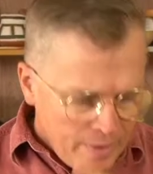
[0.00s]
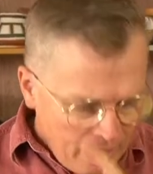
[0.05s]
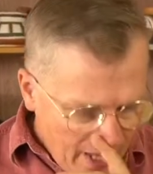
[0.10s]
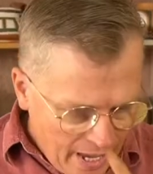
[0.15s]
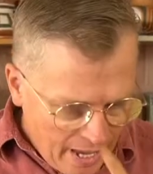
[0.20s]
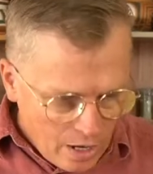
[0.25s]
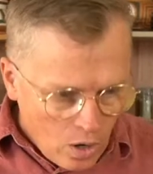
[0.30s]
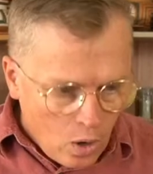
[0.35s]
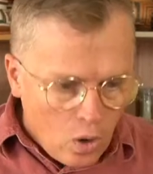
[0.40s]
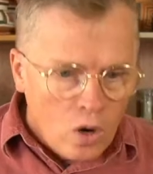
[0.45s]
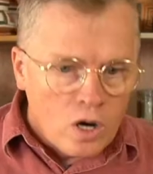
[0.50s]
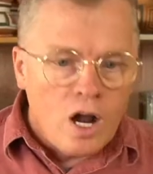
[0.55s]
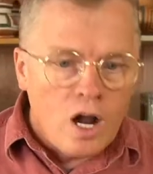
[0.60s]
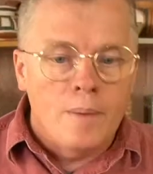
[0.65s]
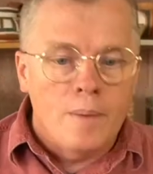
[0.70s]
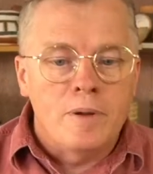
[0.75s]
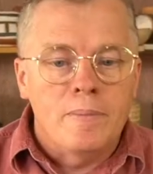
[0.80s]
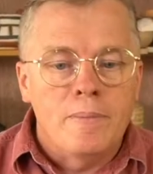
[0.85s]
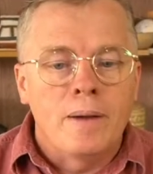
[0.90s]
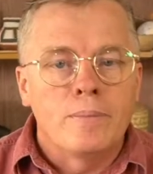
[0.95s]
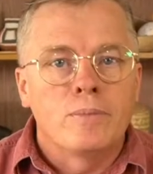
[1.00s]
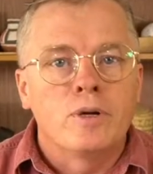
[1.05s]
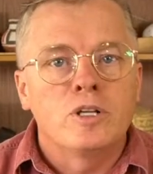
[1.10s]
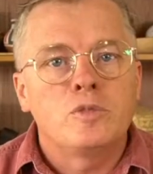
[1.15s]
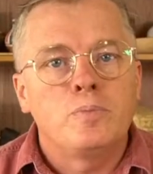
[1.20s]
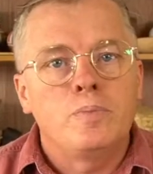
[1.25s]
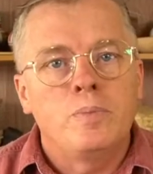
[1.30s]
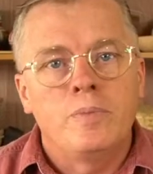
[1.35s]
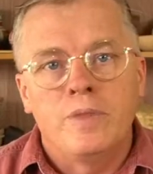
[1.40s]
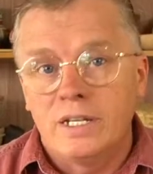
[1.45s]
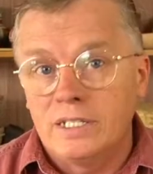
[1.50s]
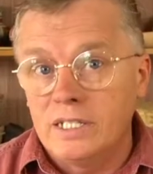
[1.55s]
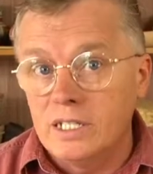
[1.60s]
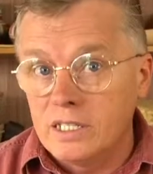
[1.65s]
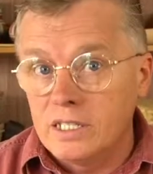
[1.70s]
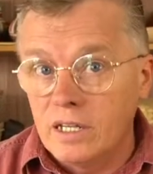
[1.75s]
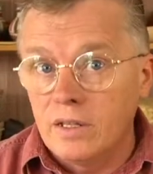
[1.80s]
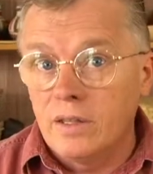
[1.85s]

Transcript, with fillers: And Hohokam and Mimbres, this is the,